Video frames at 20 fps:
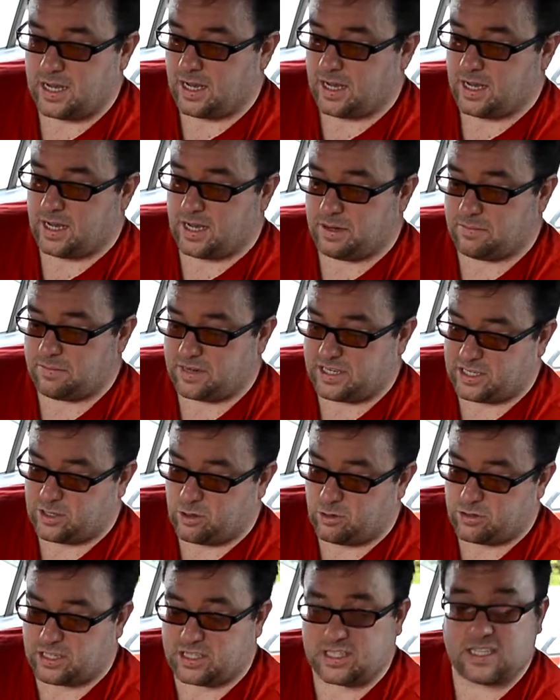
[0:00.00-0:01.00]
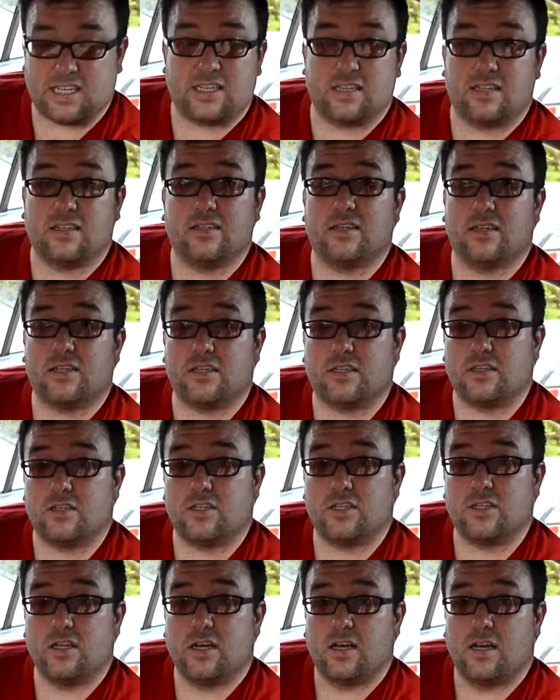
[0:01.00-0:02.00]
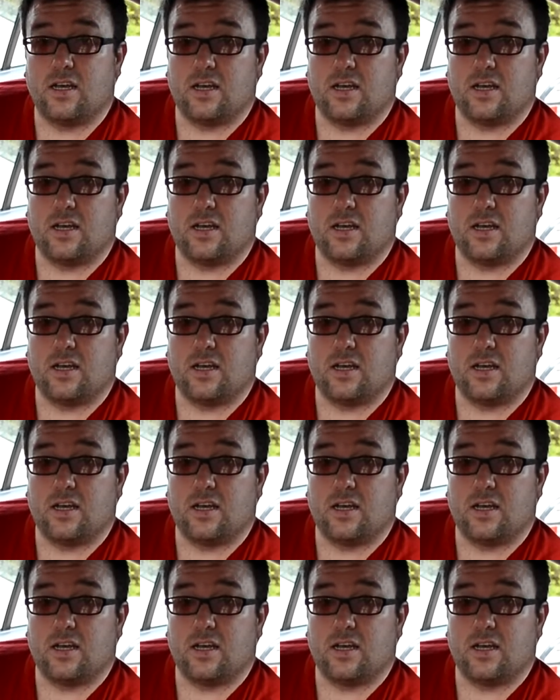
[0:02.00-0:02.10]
and it goes a decent distance.